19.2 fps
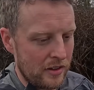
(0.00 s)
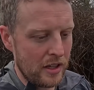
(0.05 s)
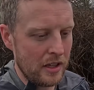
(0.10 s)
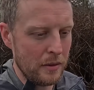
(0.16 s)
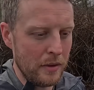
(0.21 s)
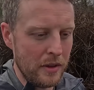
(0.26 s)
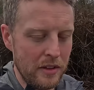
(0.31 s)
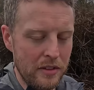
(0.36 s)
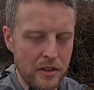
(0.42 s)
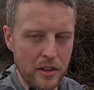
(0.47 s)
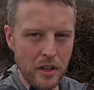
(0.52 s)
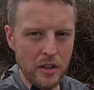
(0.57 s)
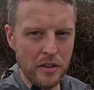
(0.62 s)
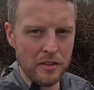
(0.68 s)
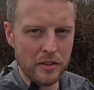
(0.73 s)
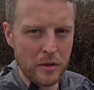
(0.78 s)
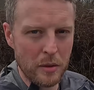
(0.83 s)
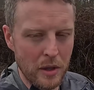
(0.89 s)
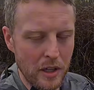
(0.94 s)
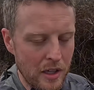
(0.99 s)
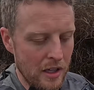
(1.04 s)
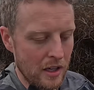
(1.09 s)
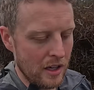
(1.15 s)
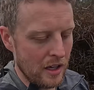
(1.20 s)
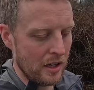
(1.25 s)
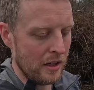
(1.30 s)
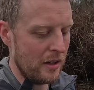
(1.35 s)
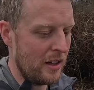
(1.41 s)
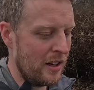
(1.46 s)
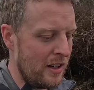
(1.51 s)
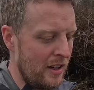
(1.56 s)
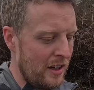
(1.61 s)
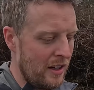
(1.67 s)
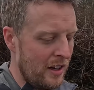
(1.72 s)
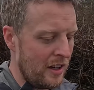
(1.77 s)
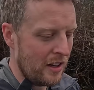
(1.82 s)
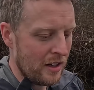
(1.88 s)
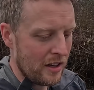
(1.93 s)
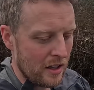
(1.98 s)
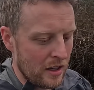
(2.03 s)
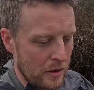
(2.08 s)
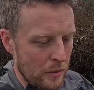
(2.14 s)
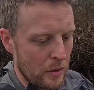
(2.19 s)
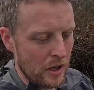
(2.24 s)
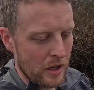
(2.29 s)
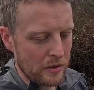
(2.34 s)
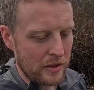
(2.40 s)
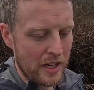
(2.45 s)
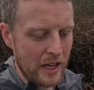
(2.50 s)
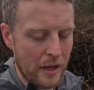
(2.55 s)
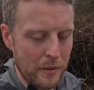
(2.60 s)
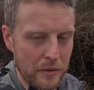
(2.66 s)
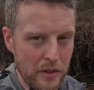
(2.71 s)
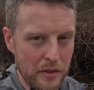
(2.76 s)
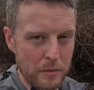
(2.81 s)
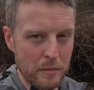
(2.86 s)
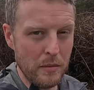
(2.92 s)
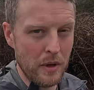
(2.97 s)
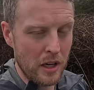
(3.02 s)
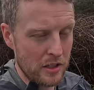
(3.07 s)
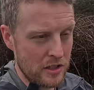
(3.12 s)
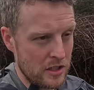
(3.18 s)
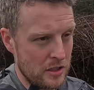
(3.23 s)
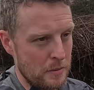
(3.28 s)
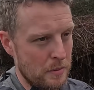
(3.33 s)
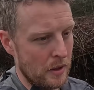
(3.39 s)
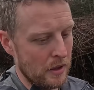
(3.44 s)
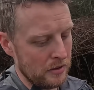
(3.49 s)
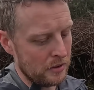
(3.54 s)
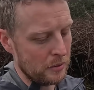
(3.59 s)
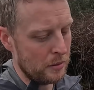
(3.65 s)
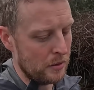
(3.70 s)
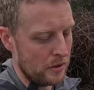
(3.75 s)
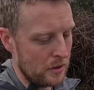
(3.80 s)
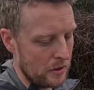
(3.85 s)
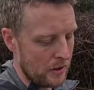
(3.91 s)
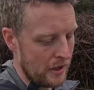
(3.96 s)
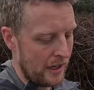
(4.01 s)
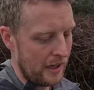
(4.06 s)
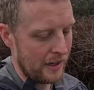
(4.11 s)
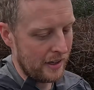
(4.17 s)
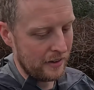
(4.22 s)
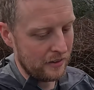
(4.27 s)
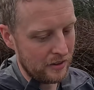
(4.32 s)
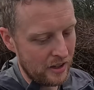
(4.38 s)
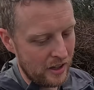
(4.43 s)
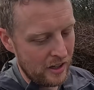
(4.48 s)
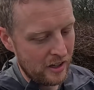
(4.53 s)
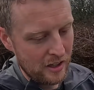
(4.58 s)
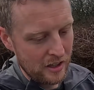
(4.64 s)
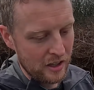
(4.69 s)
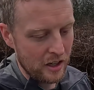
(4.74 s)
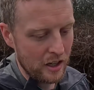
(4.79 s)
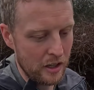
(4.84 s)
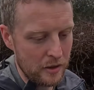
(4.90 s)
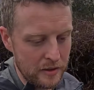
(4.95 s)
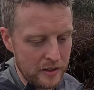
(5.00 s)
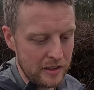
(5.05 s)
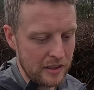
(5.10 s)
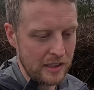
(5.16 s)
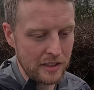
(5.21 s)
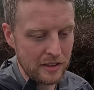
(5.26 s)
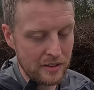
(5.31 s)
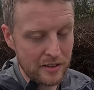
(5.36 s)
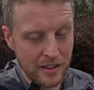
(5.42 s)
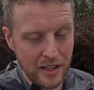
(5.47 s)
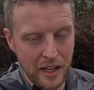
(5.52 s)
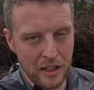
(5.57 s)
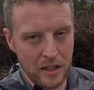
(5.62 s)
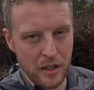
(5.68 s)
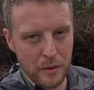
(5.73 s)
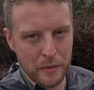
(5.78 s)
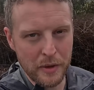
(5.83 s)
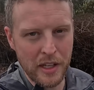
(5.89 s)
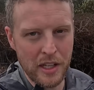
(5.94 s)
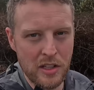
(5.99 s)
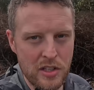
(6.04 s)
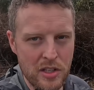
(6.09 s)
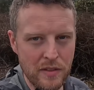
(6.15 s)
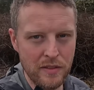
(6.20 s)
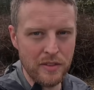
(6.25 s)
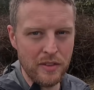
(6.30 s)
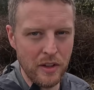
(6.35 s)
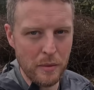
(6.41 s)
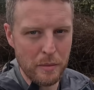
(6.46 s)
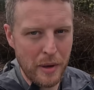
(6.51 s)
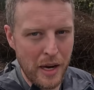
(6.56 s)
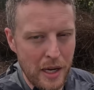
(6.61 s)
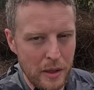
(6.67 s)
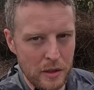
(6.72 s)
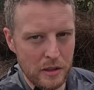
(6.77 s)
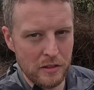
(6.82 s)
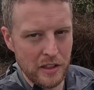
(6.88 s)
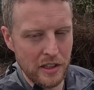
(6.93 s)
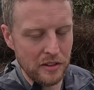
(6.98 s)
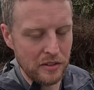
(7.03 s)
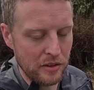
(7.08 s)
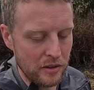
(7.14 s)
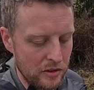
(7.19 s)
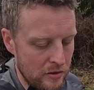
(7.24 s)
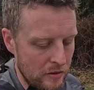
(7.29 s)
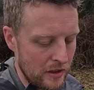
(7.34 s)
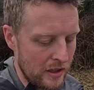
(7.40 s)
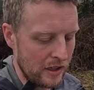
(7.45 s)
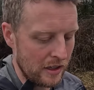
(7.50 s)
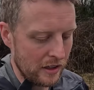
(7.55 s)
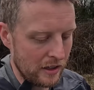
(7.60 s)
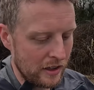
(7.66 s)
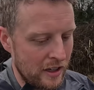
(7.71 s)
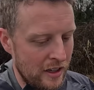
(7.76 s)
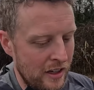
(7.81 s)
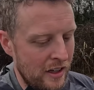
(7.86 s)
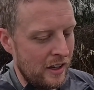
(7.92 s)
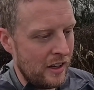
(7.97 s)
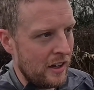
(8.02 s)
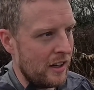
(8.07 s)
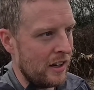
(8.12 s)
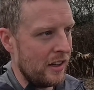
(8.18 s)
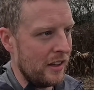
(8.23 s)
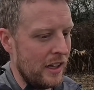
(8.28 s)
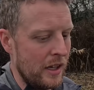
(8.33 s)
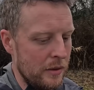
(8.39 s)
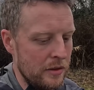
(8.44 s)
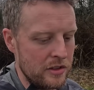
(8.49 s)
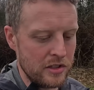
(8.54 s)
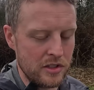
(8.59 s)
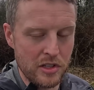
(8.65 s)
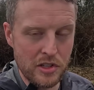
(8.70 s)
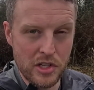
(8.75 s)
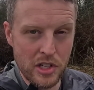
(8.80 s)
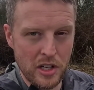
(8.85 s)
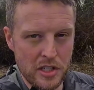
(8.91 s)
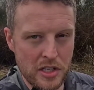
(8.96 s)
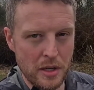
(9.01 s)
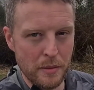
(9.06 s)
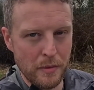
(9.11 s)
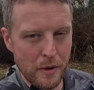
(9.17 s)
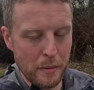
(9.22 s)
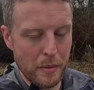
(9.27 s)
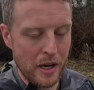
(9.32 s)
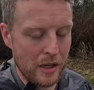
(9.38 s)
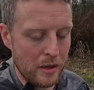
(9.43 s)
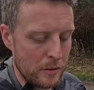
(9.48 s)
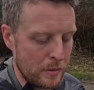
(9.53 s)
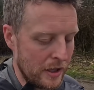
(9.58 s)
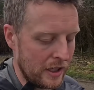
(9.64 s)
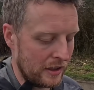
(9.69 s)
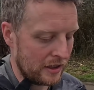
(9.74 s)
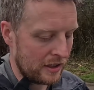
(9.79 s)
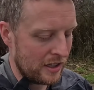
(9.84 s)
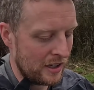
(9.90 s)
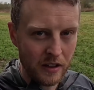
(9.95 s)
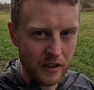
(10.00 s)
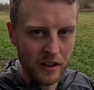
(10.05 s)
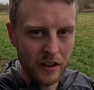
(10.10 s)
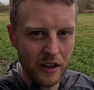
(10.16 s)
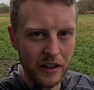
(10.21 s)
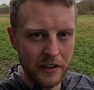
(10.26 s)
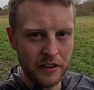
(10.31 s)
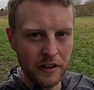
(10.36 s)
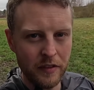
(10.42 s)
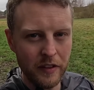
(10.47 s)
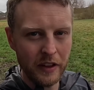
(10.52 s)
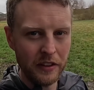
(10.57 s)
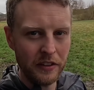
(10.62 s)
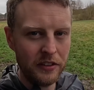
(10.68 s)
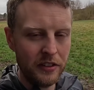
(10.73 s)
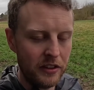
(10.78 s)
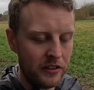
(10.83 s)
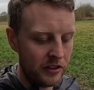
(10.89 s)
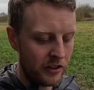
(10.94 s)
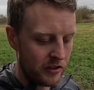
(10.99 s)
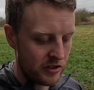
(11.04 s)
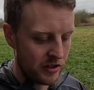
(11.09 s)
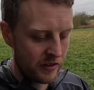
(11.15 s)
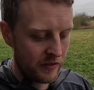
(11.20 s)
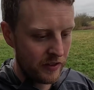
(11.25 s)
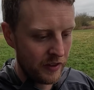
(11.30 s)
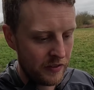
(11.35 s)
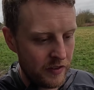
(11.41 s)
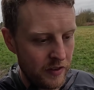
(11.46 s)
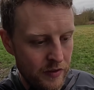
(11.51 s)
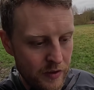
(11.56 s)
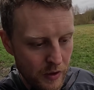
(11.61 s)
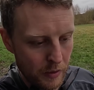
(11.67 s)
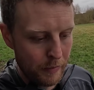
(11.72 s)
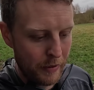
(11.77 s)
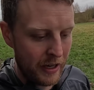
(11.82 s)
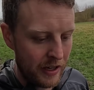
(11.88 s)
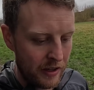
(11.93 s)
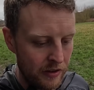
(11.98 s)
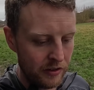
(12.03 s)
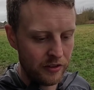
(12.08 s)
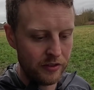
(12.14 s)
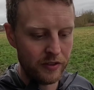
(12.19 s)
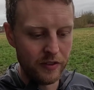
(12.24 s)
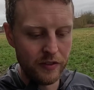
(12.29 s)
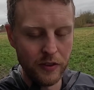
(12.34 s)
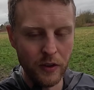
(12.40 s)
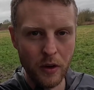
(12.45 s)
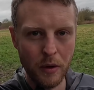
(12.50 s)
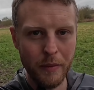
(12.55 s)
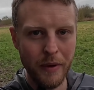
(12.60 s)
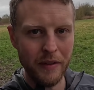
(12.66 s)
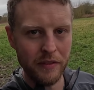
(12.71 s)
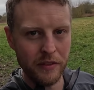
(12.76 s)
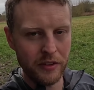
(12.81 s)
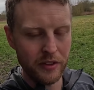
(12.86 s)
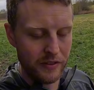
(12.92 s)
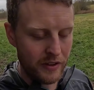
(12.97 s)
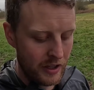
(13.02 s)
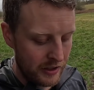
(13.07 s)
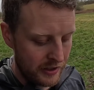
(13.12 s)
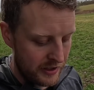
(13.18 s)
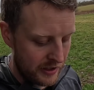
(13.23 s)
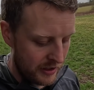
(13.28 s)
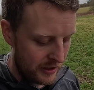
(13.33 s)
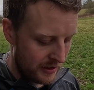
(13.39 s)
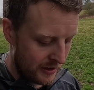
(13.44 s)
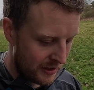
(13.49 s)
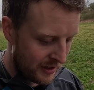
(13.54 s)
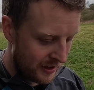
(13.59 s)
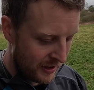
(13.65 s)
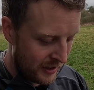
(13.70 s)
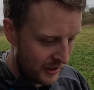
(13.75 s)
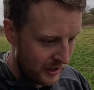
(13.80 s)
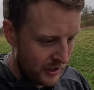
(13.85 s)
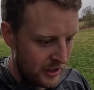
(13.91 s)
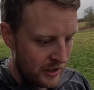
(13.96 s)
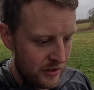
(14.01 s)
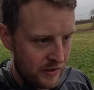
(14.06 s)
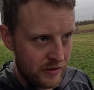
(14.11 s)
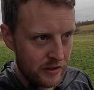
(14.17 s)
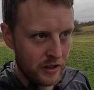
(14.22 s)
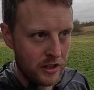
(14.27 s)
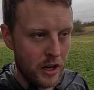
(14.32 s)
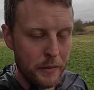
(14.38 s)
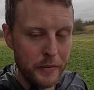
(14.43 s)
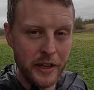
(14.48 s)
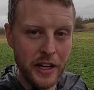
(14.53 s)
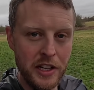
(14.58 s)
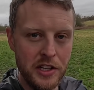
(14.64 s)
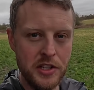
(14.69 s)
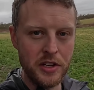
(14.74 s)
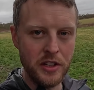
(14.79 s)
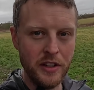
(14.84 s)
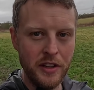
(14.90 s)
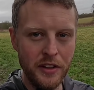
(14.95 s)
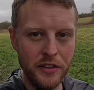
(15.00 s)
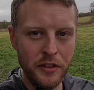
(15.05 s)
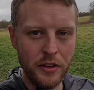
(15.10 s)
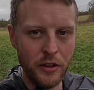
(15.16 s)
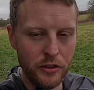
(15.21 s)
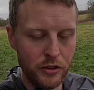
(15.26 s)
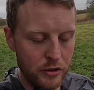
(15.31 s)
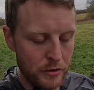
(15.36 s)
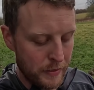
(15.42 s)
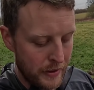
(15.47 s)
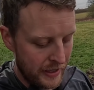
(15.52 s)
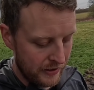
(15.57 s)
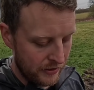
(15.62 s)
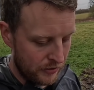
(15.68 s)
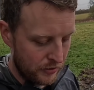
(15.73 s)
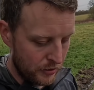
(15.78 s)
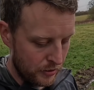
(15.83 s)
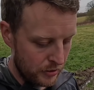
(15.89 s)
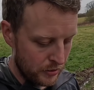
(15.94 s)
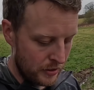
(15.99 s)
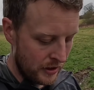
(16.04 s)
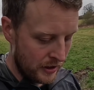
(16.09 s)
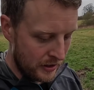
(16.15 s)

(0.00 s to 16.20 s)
keep these costs quite low. I wild camped as much as possible and I only needed to get accommodation for power reasons really, and that was just to charge up my power bank. And I think £654 for 4 months of hiking for accommodation is not too bad at all.